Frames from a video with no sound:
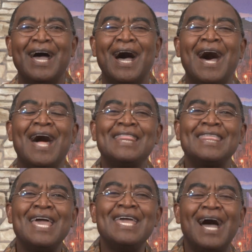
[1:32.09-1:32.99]
Are
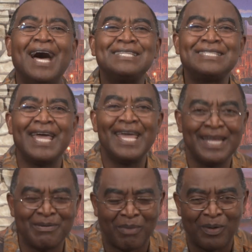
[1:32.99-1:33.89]
they
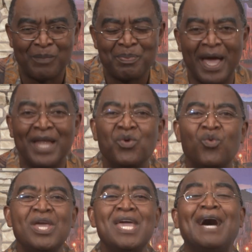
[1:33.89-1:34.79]
attainable? And
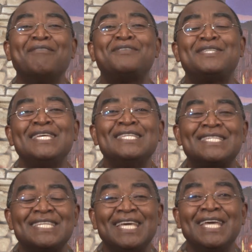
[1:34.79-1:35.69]
we have
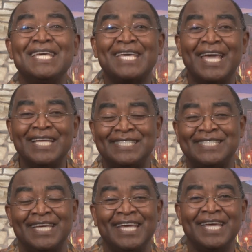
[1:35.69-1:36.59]
since
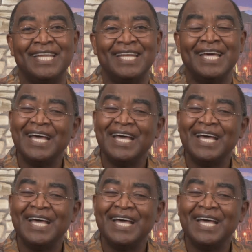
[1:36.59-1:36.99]
engaged in